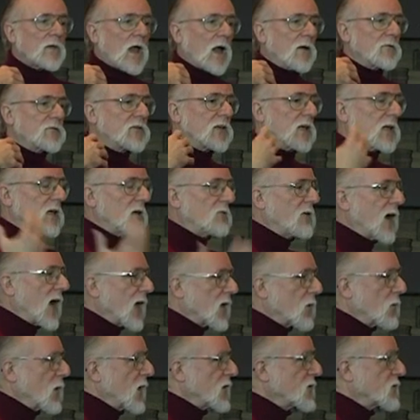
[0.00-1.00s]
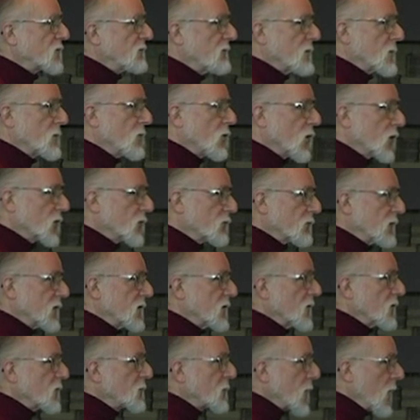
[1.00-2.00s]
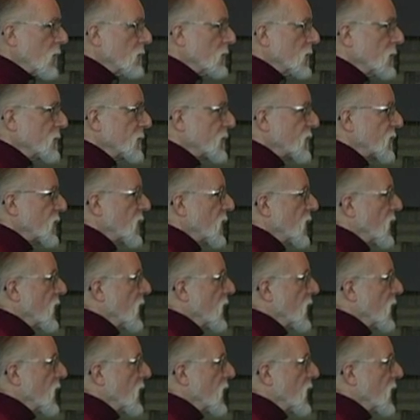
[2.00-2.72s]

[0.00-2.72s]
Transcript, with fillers: I've seen evaluation reports written as poems,